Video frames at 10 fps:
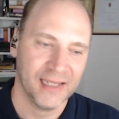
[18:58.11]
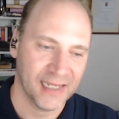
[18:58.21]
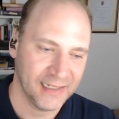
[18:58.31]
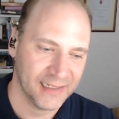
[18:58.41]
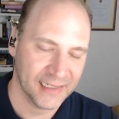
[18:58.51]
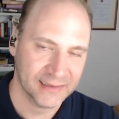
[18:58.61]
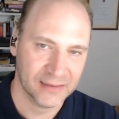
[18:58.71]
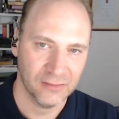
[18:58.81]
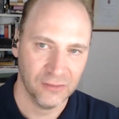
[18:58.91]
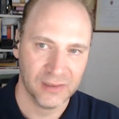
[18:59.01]
Can it
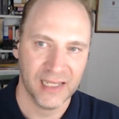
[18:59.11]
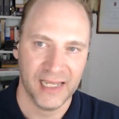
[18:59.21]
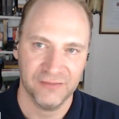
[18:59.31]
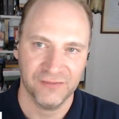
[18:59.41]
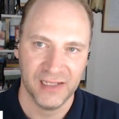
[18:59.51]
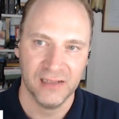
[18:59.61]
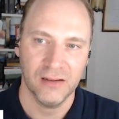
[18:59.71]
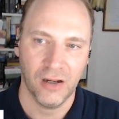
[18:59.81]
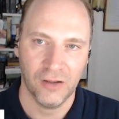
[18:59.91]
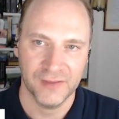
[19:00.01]
get the look and
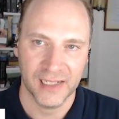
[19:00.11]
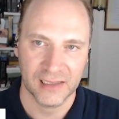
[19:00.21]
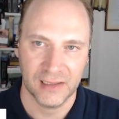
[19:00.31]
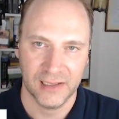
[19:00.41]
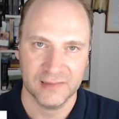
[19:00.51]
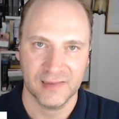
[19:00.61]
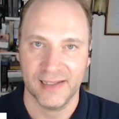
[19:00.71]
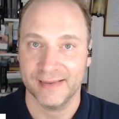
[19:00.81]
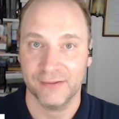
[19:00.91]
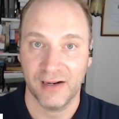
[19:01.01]
feel of their clients,
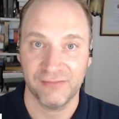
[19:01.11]
like the